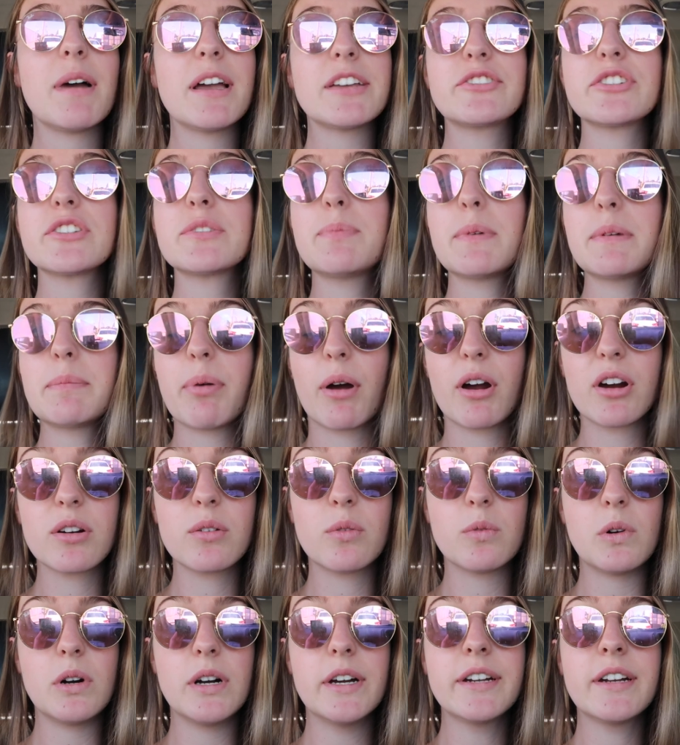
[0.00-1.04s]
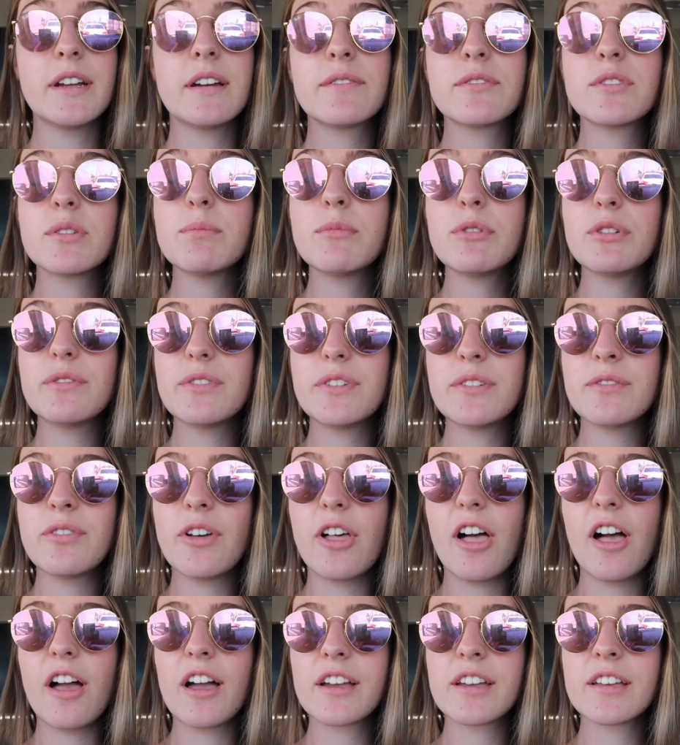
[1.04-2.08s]
might just be part one of the move-in
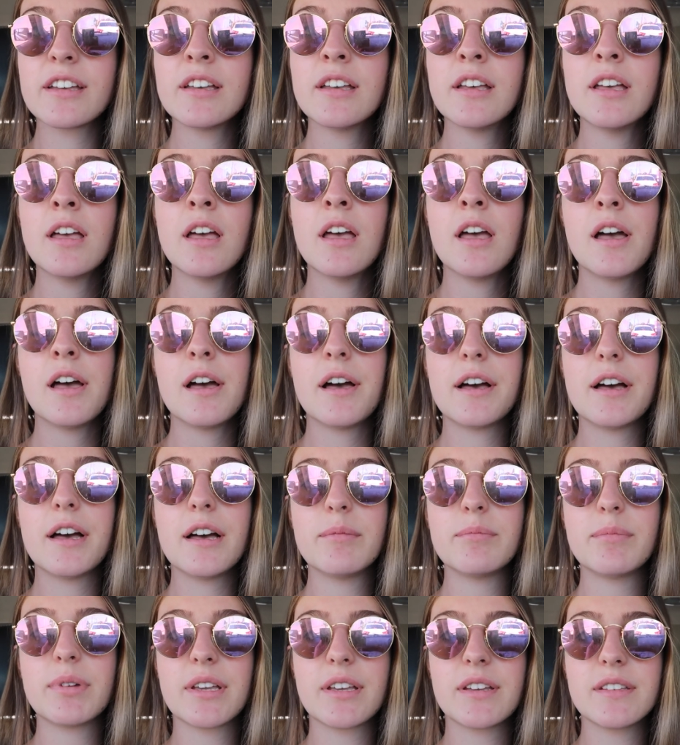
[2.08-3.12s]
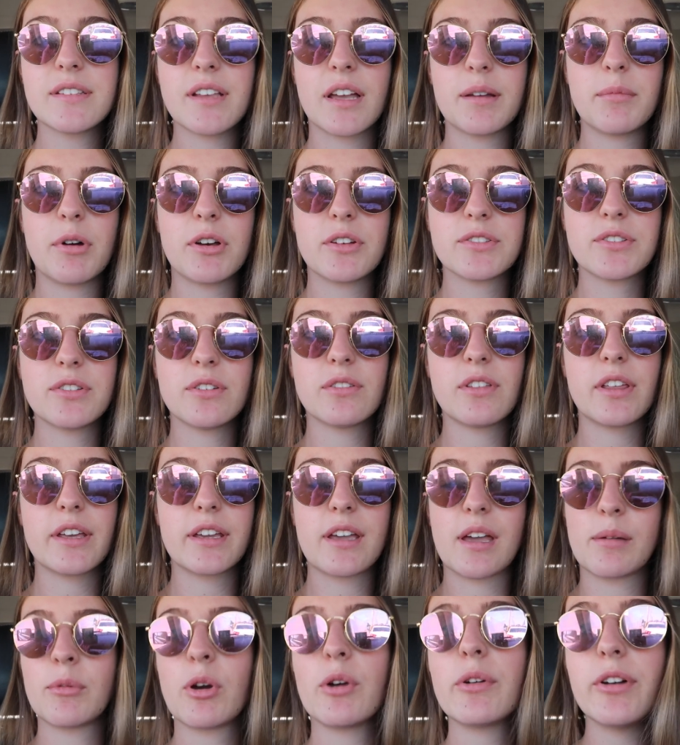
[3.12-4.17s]
vlog um, because I'm also
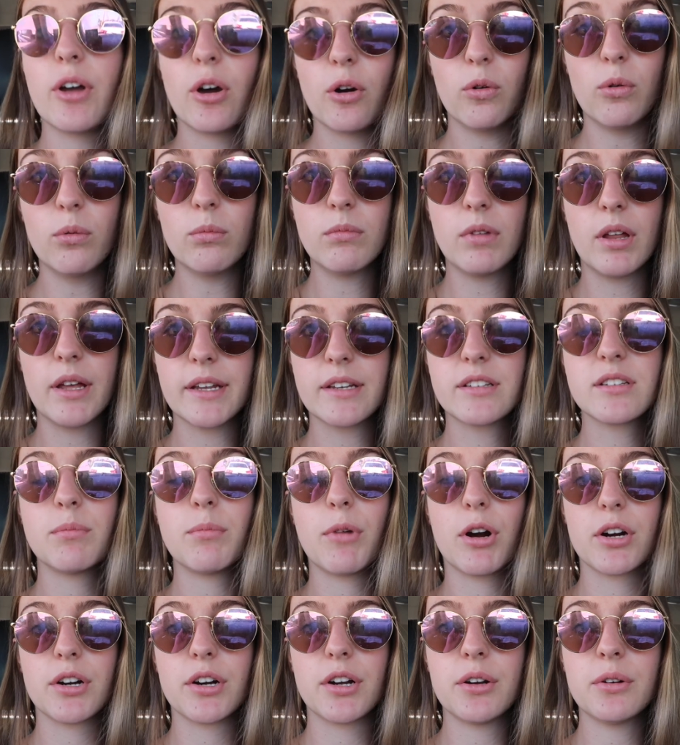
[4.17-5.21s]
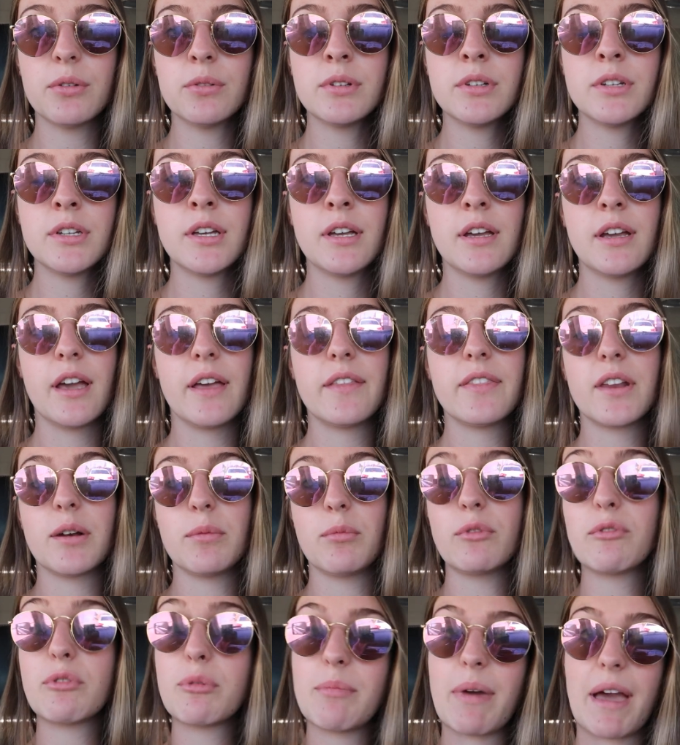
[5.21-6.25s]
like, I'm going home like tomorrow and then
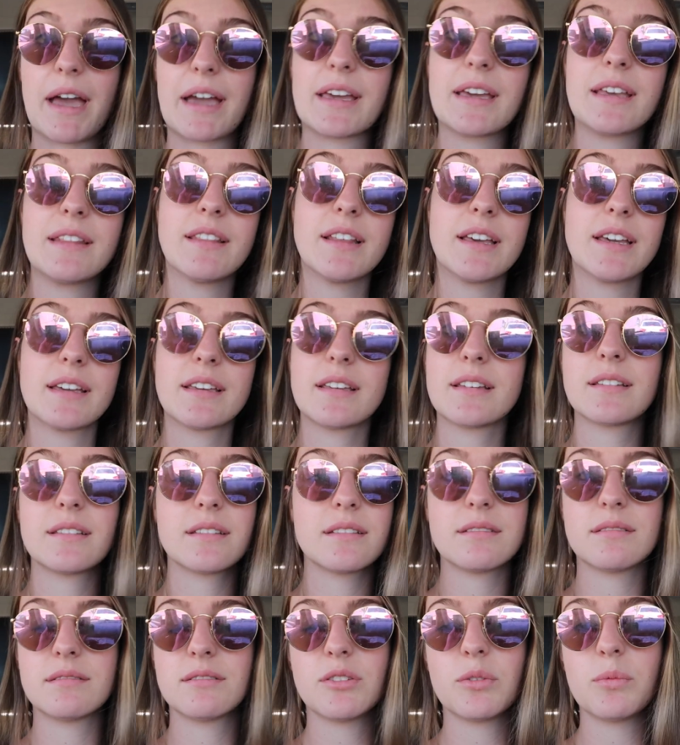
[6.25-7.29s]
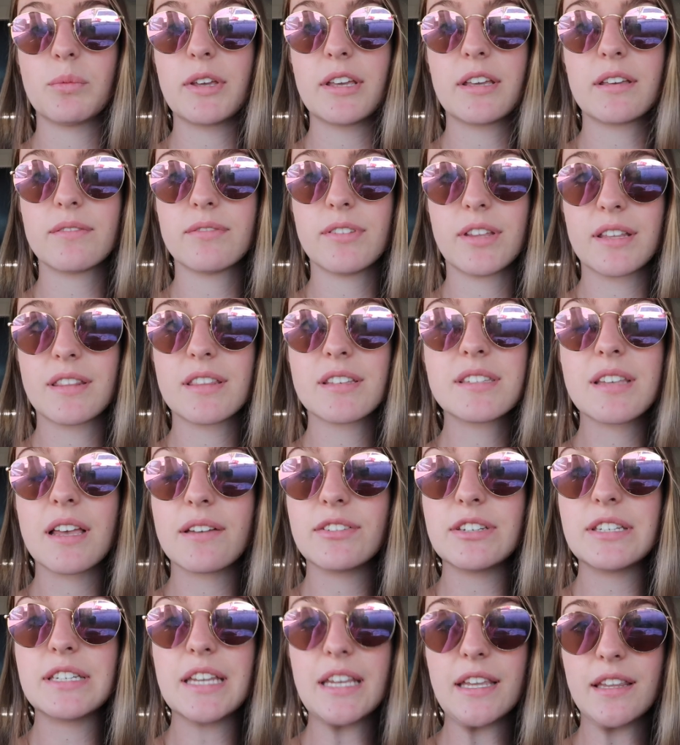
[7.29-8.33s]
I'm moving back in like the week of like the
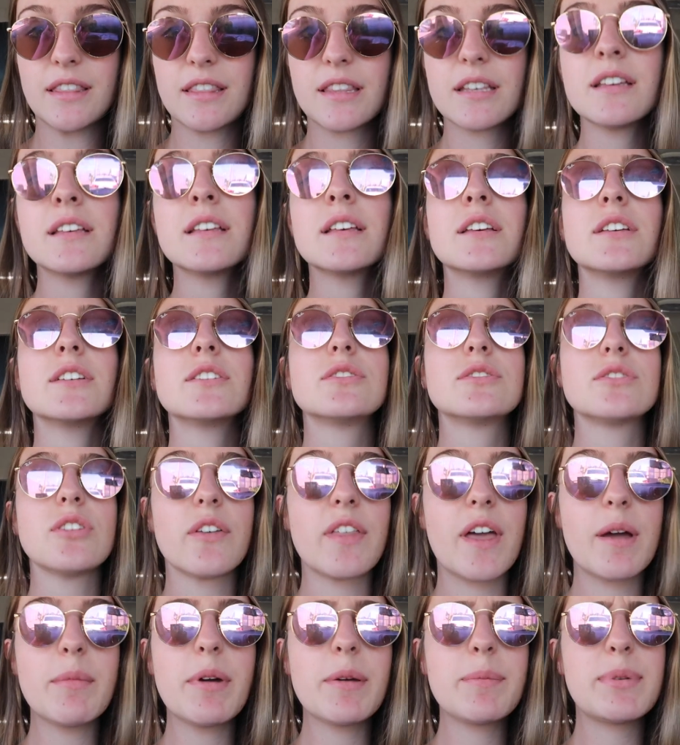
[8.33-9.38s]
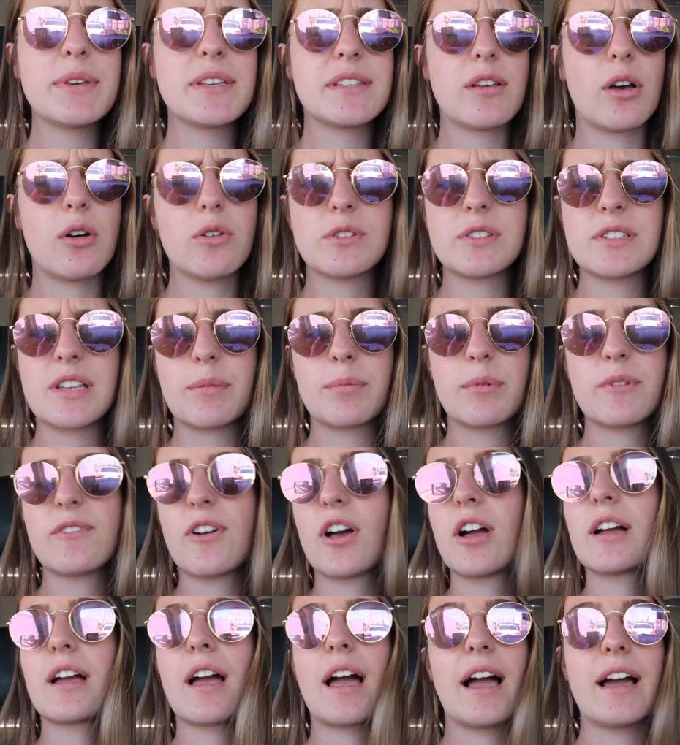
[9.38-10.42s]
17th. So that might be a whole separate
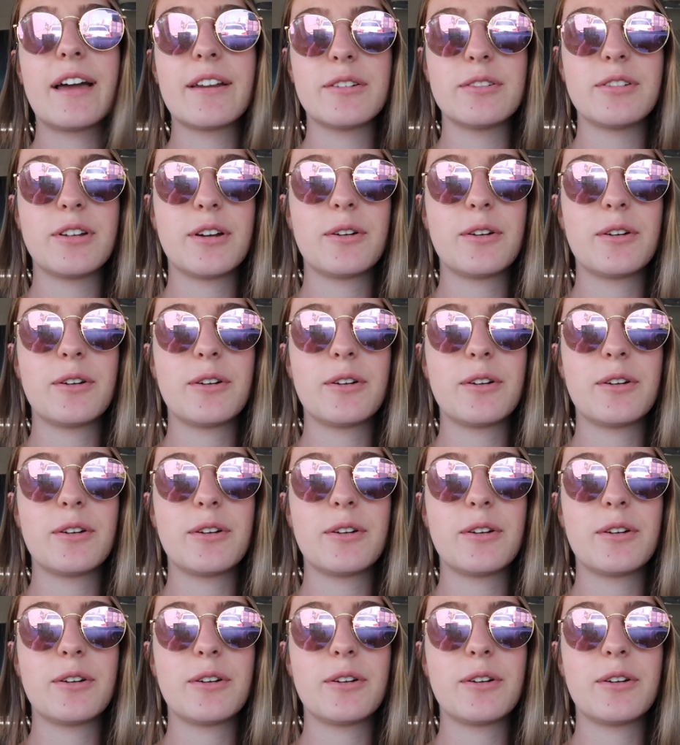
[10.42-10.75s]
vlog, I don't